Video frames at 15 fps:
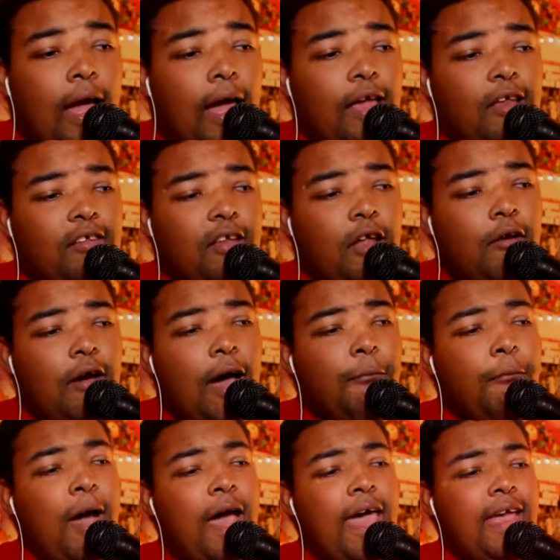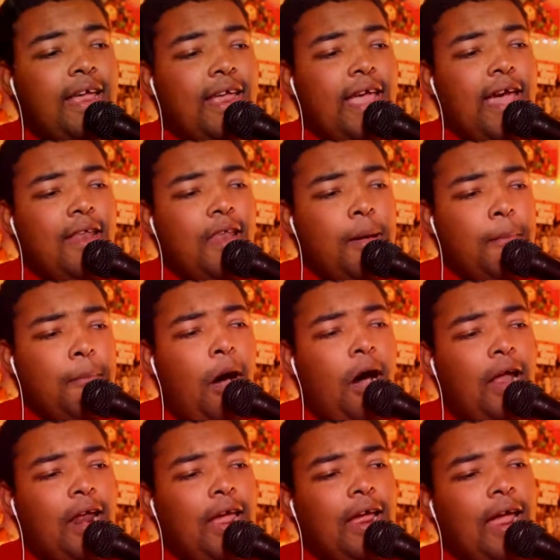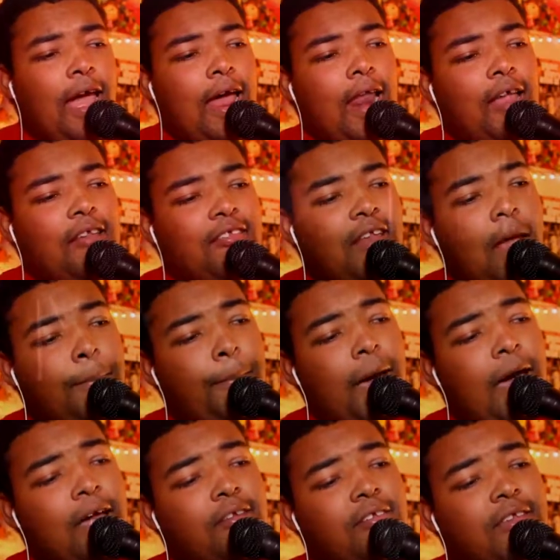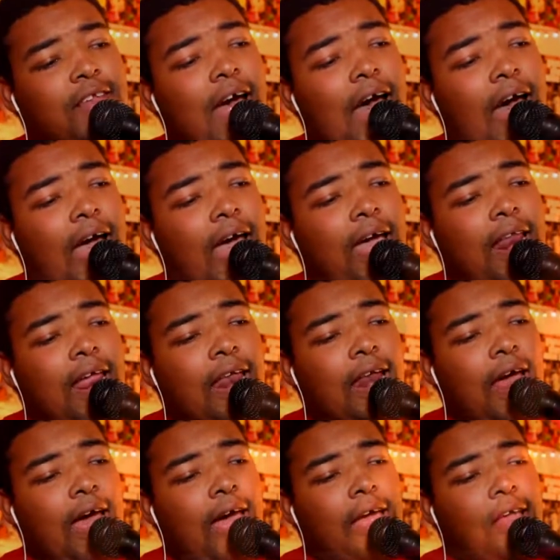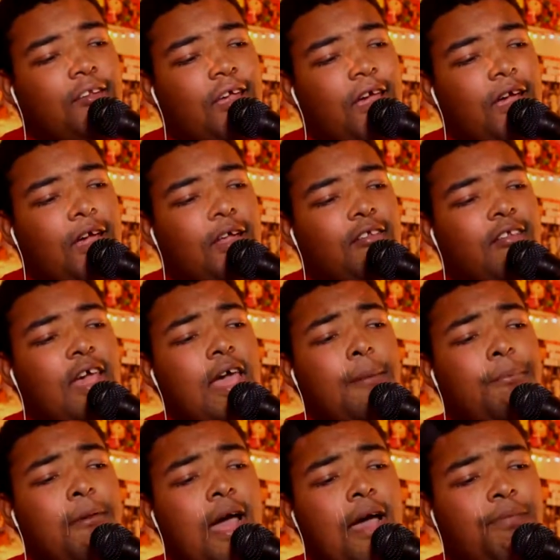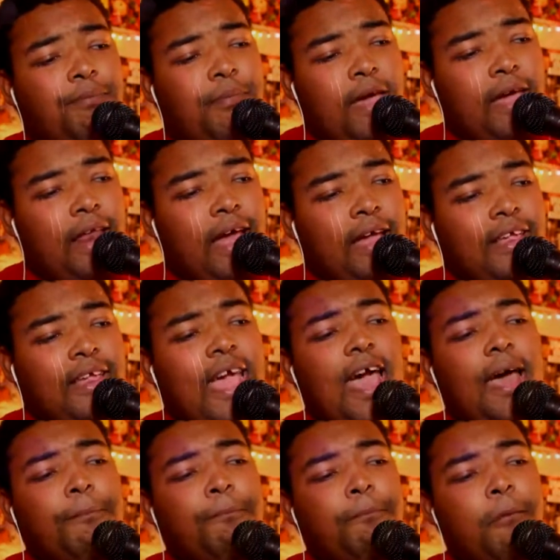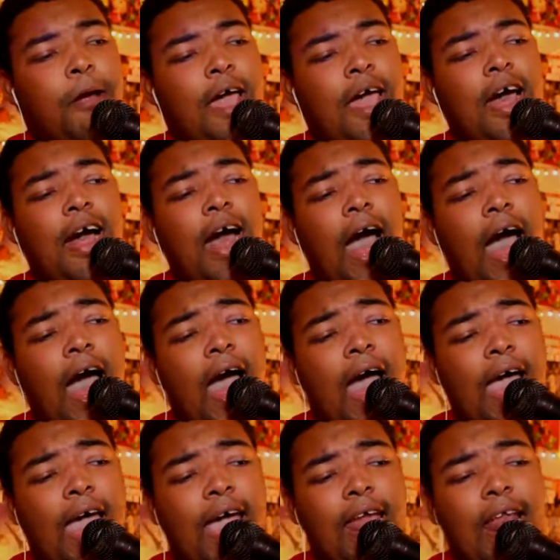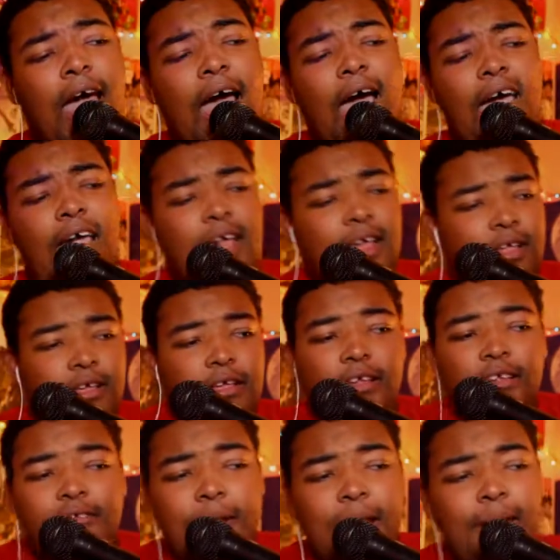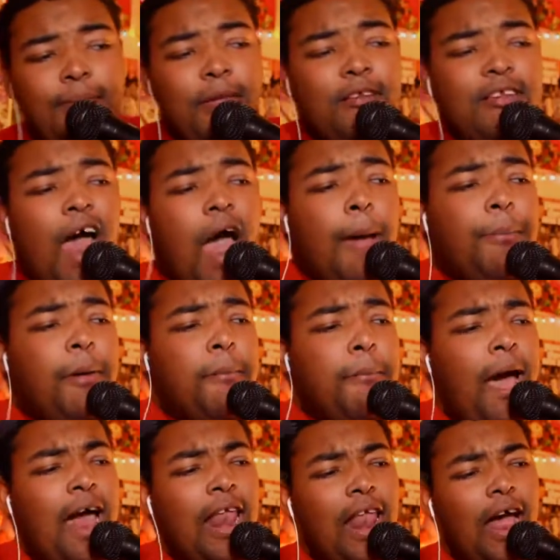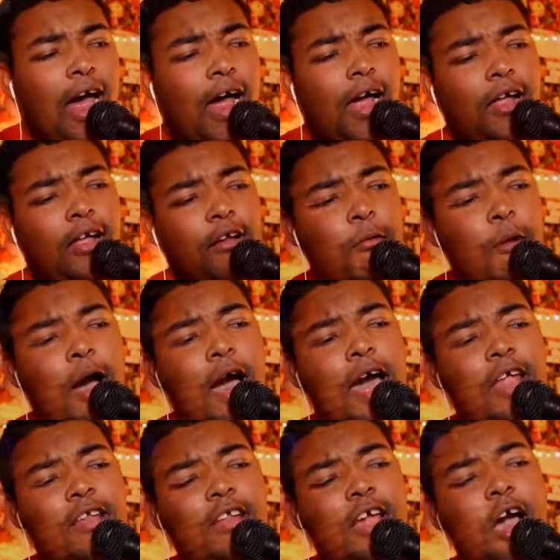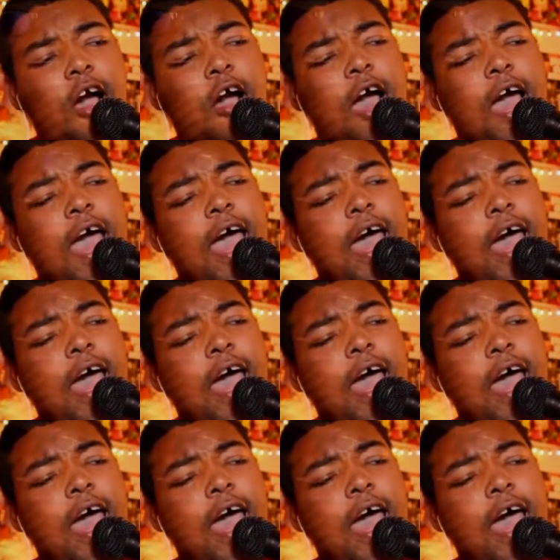The problem with episode 12 was that it completely drags down by that 9-minute mark, and it just becomes a drag to watch.